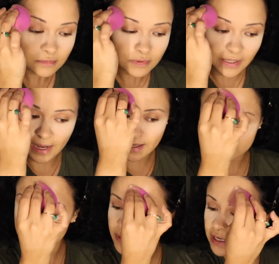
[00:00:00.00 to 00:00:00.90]
Like, I
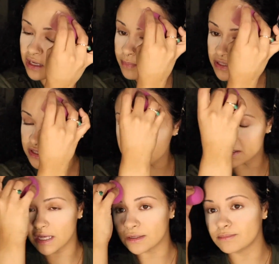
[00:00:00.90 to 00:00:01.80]
get sweaty, but these
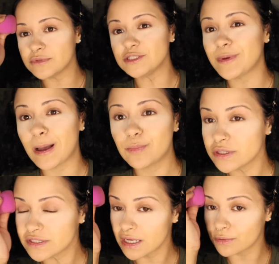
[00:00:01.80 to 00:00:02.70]
bad
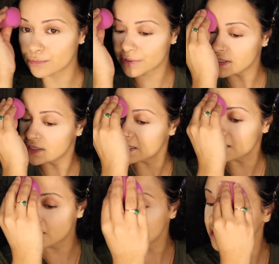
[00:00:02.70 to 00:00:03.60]
boys get
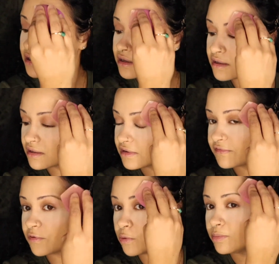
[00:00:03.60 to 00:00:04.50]
really
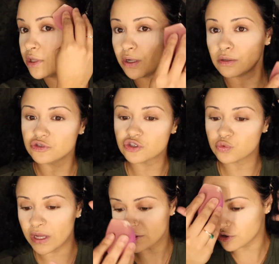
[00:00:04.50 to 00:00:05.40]
full-blown
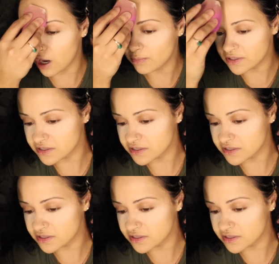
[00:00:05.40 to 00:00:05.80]
sweat droplets